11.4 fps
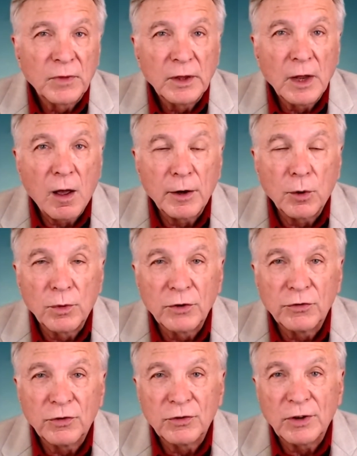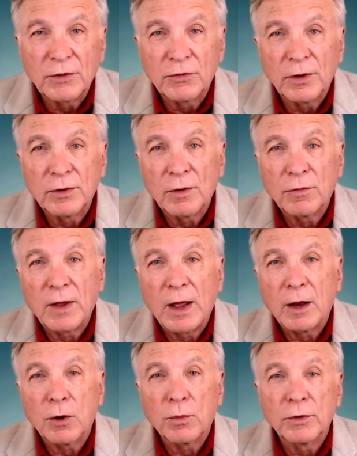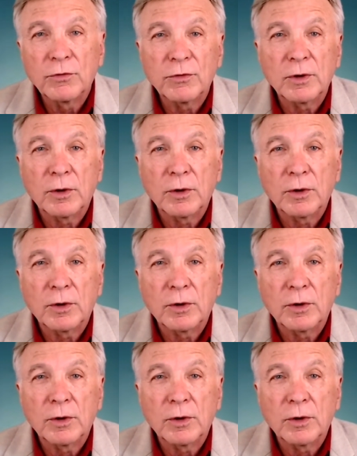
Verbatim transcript: Now, I don't want to suggest that the followers, you know,